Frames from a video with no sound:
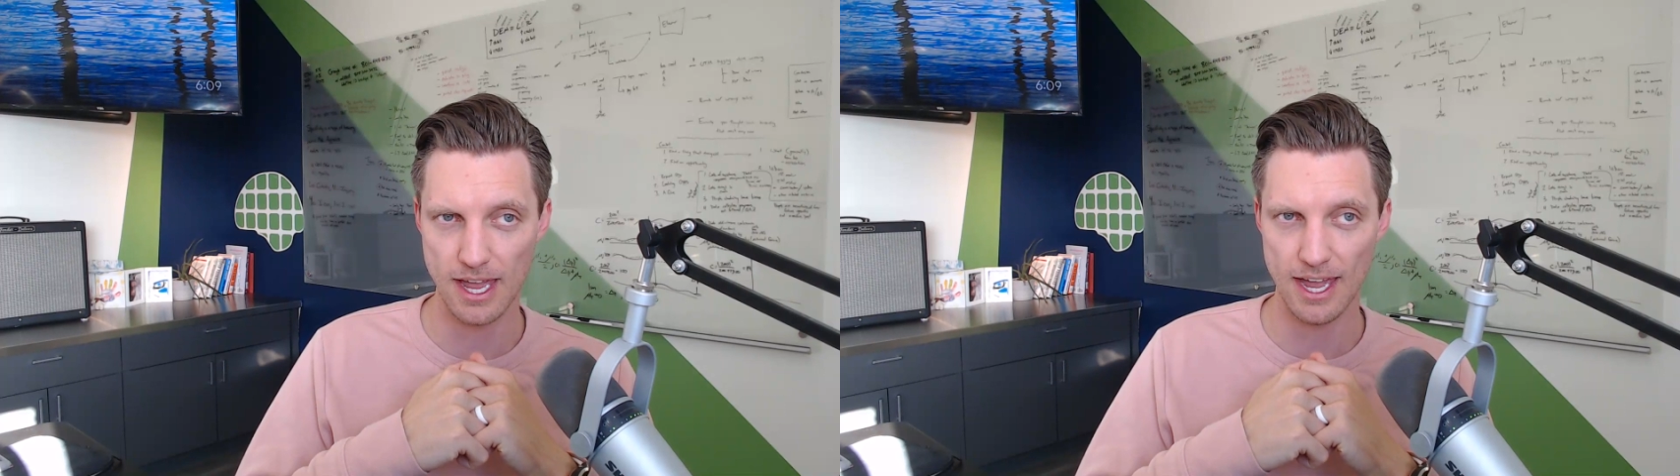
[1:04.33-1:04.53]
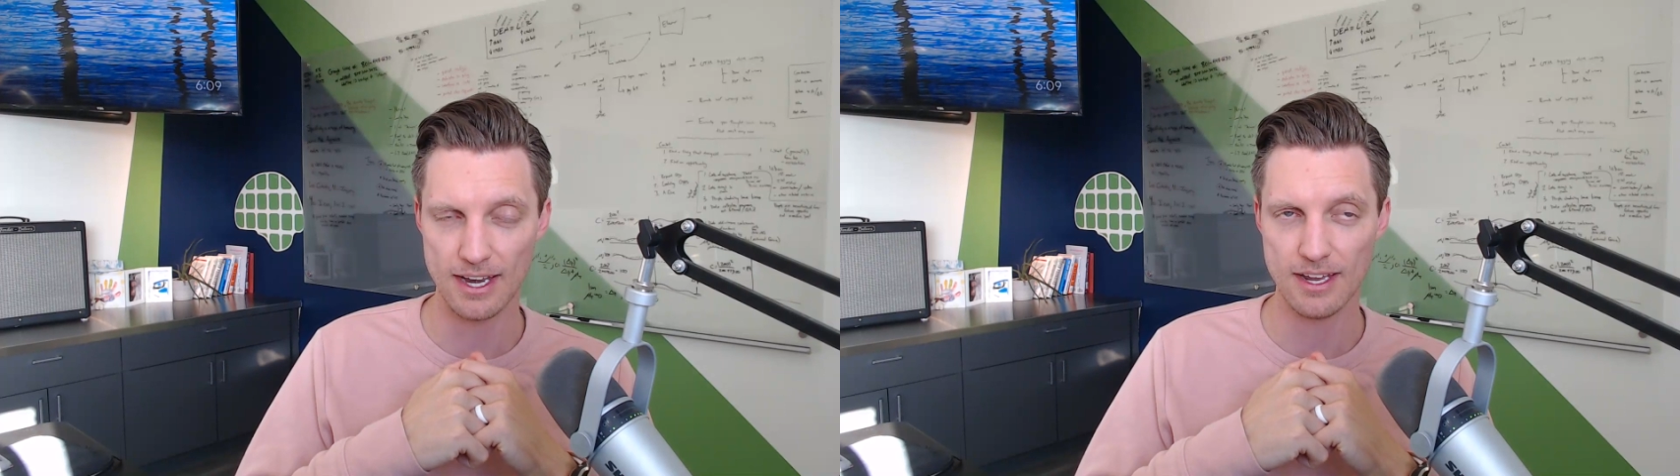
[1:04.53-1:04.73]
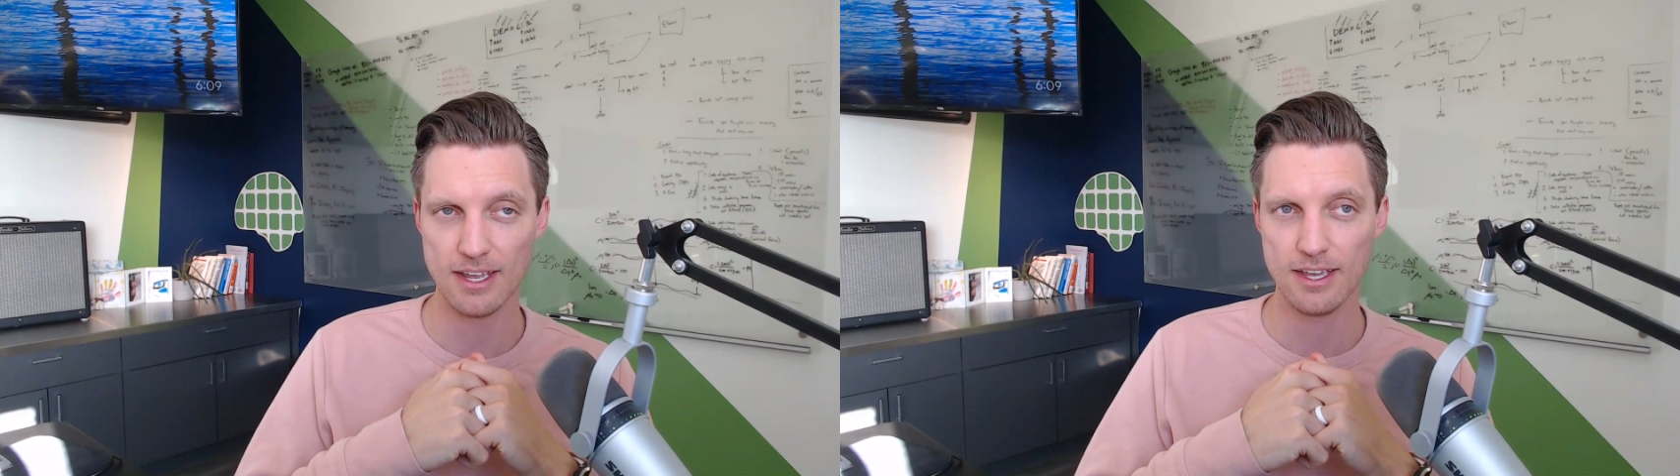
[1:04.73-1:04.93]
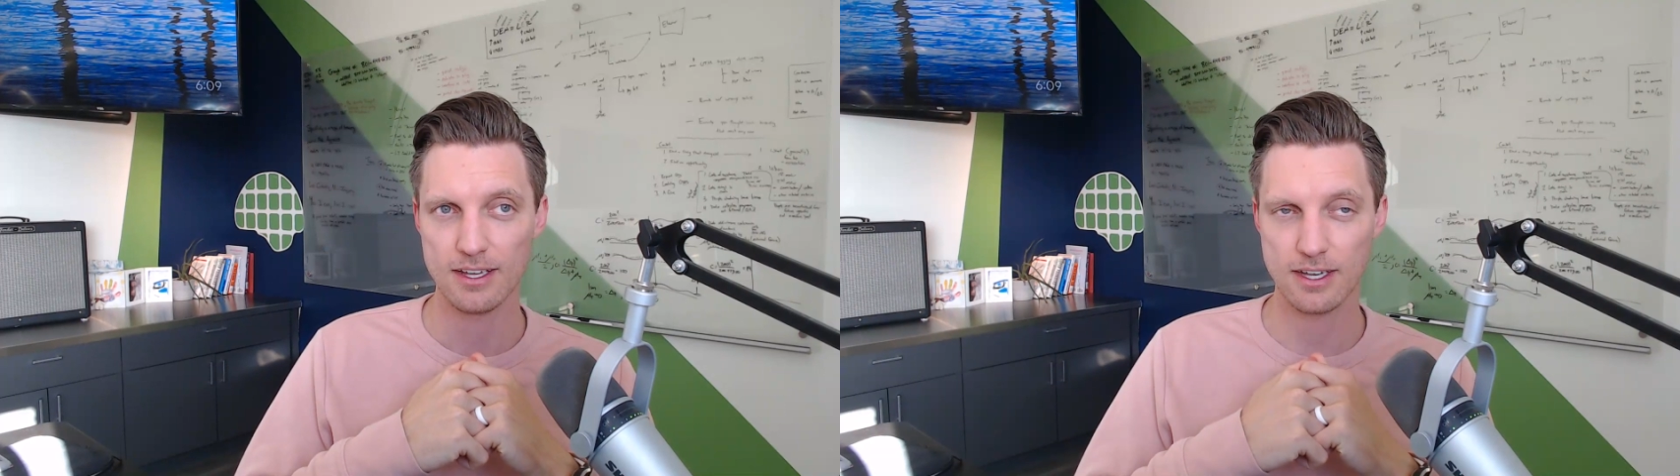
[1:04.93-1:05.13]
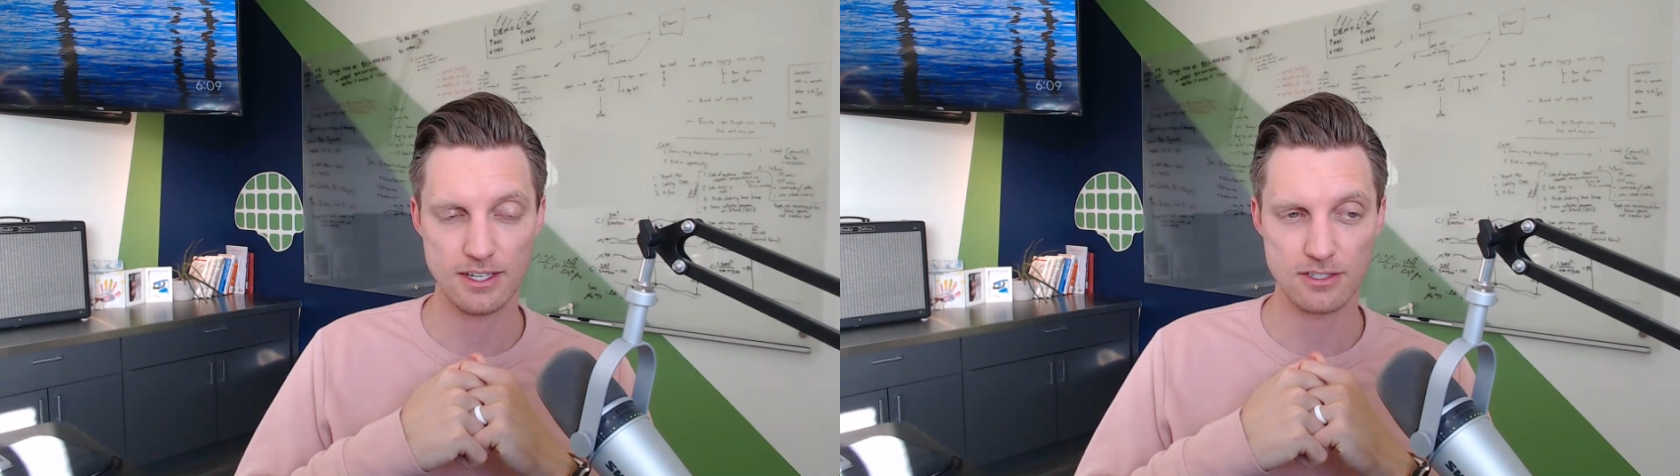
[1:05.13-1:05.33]
at
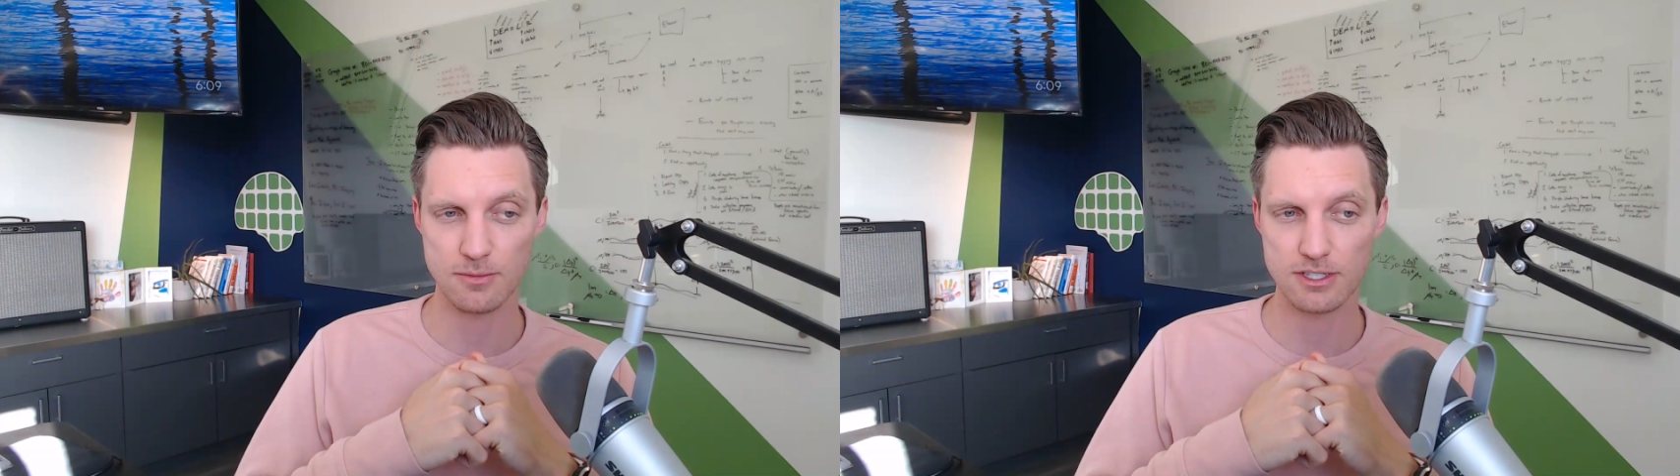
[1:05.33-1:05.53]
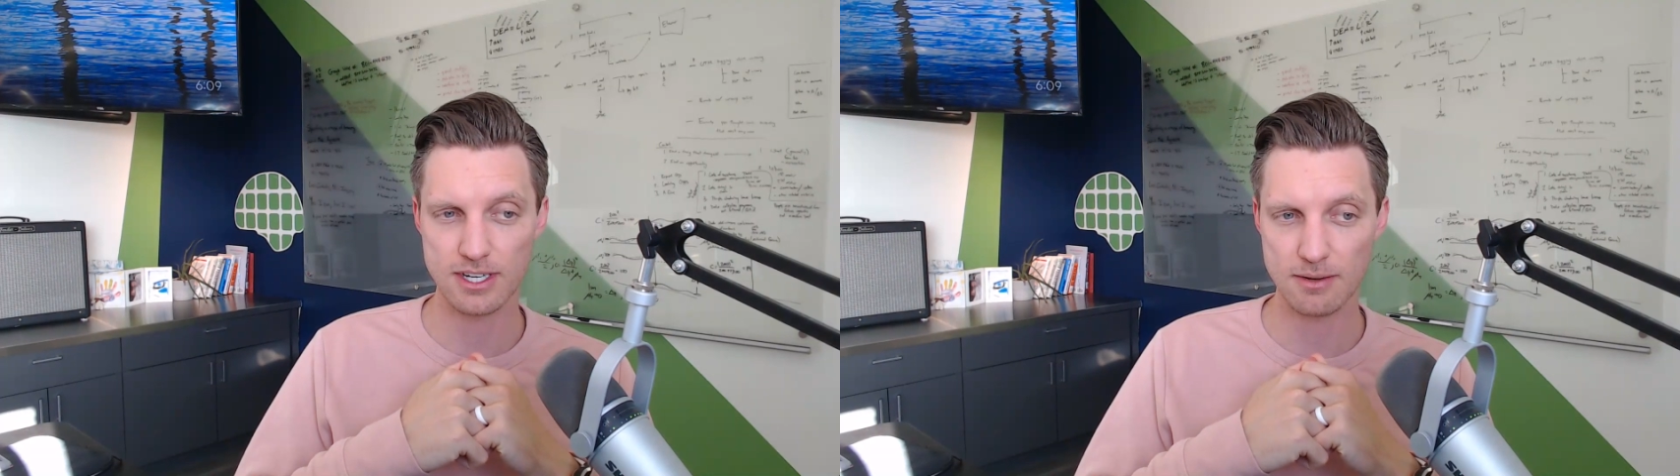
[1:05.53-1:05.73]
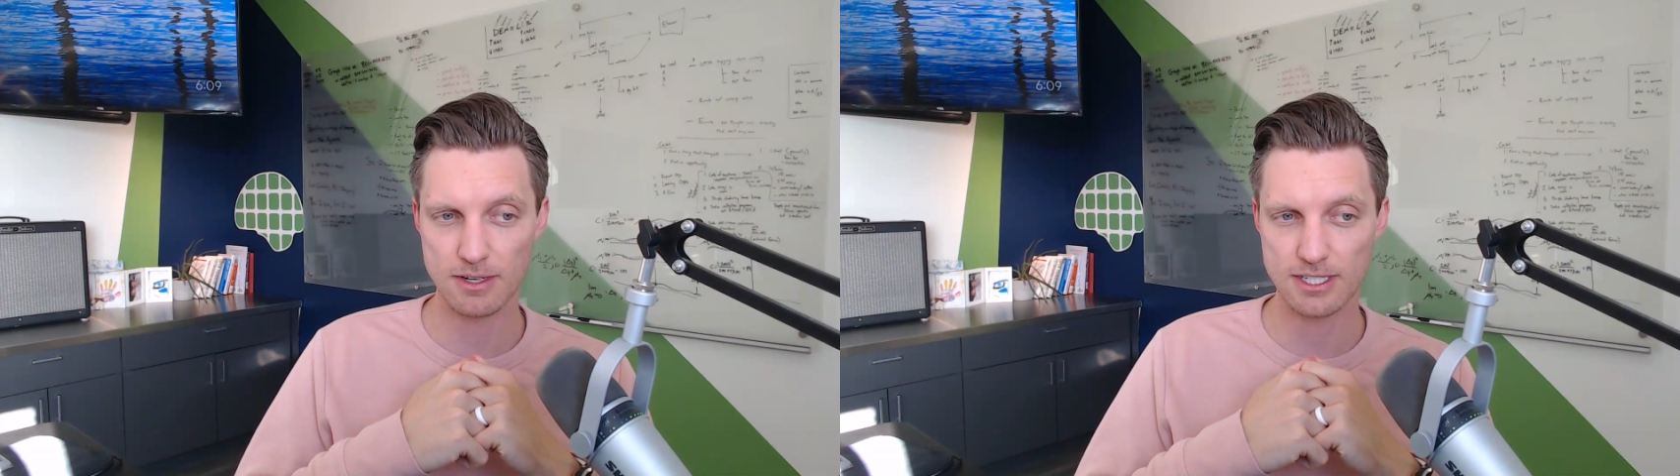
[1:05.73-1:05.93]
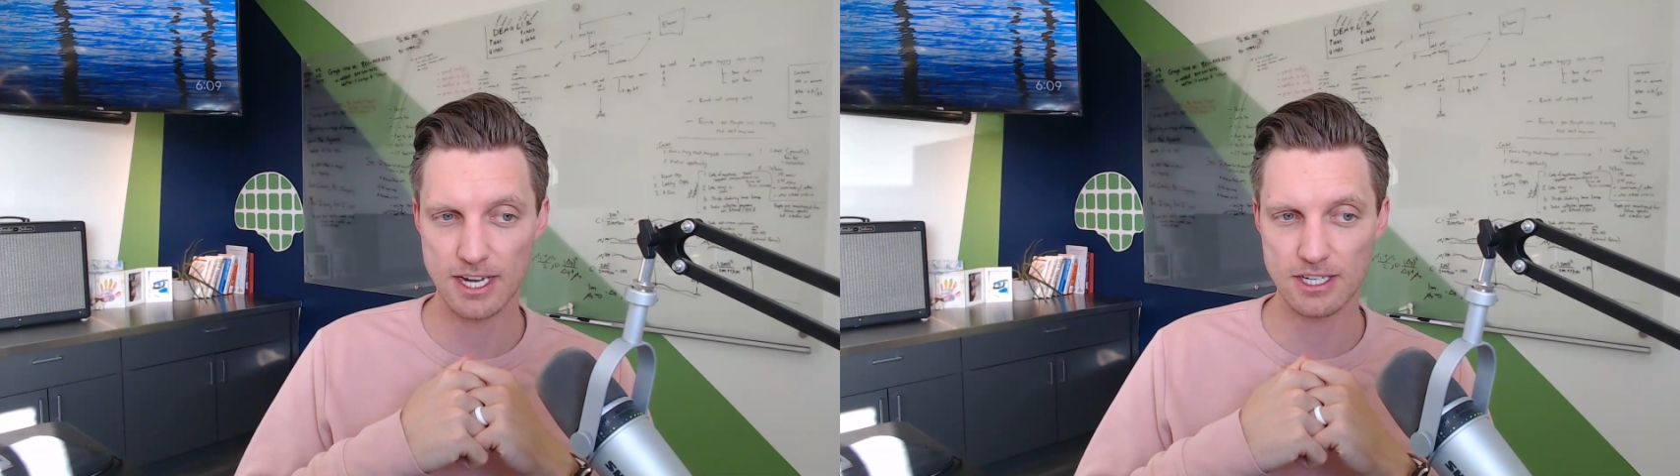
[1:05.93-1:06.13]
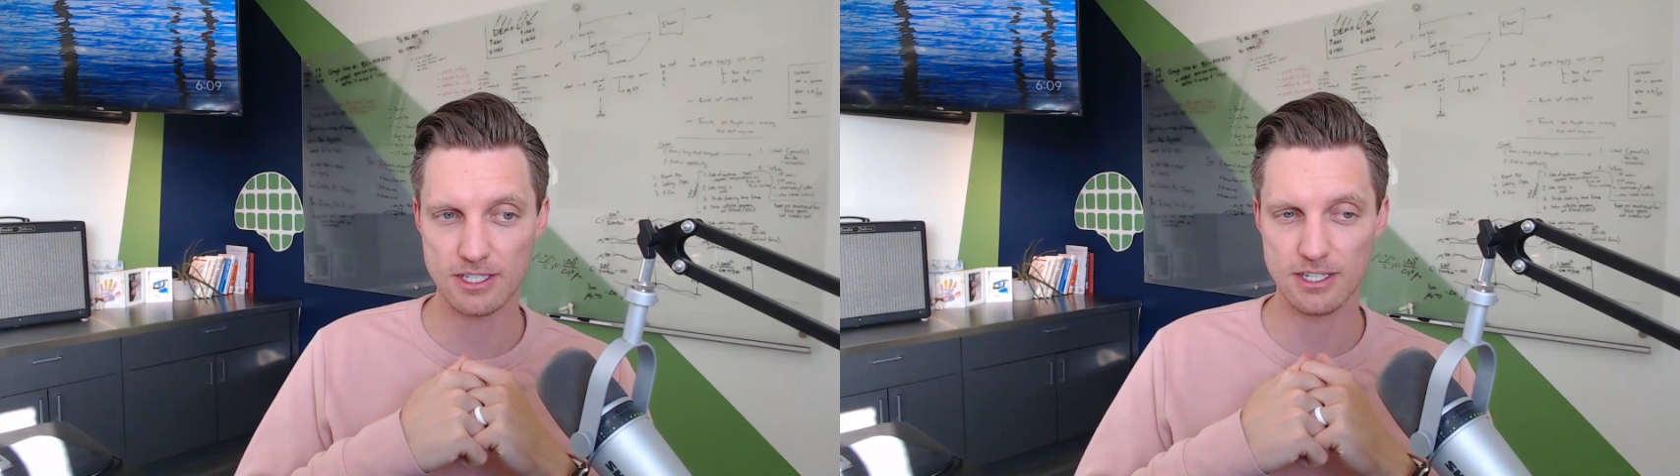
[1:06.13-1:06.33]
customer
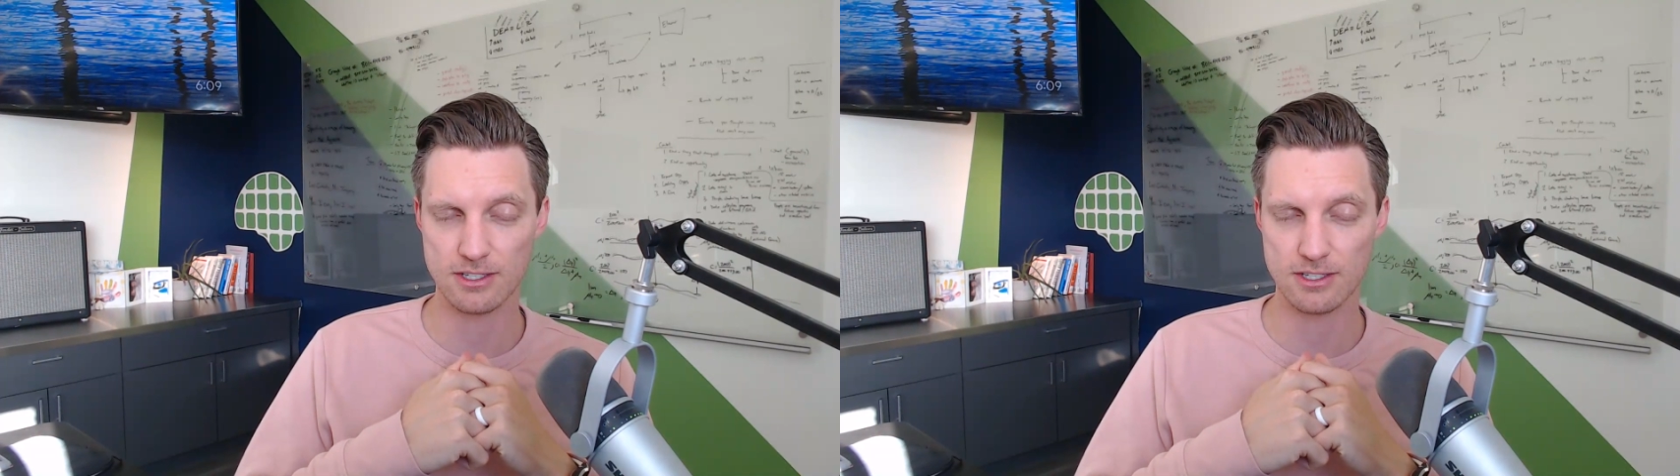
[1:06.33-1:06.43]
segmentation.